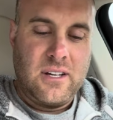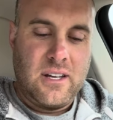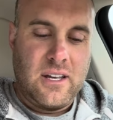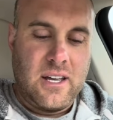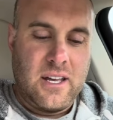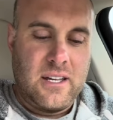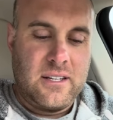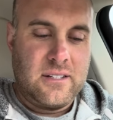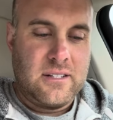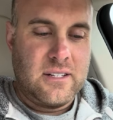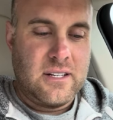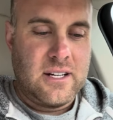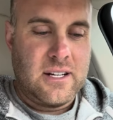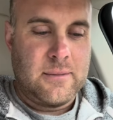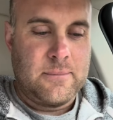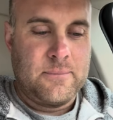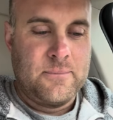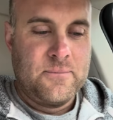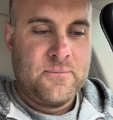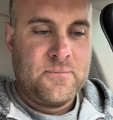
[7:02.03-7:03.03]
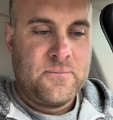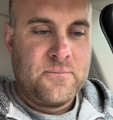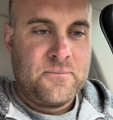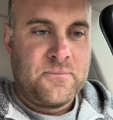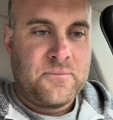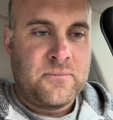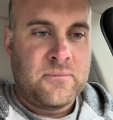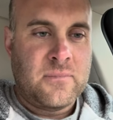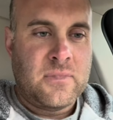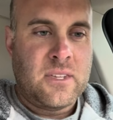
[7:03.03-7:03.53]
And
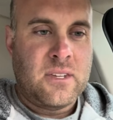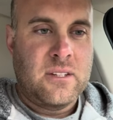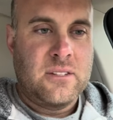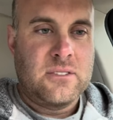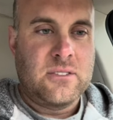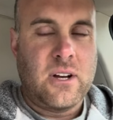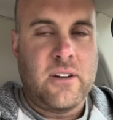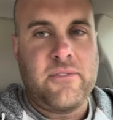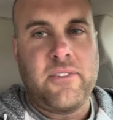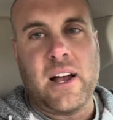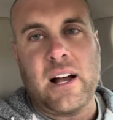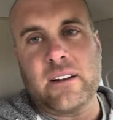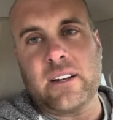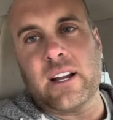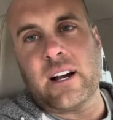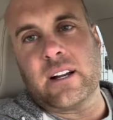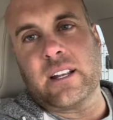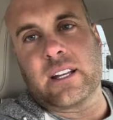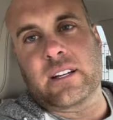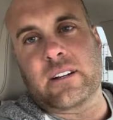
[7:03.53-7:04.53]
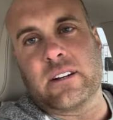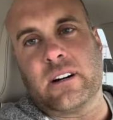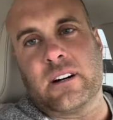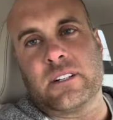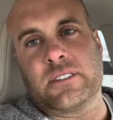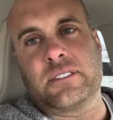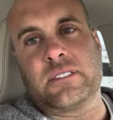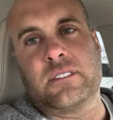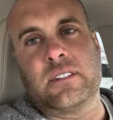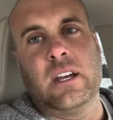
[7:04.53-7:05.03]
so I found out it
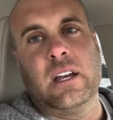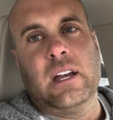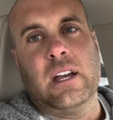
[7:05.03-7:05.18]
costs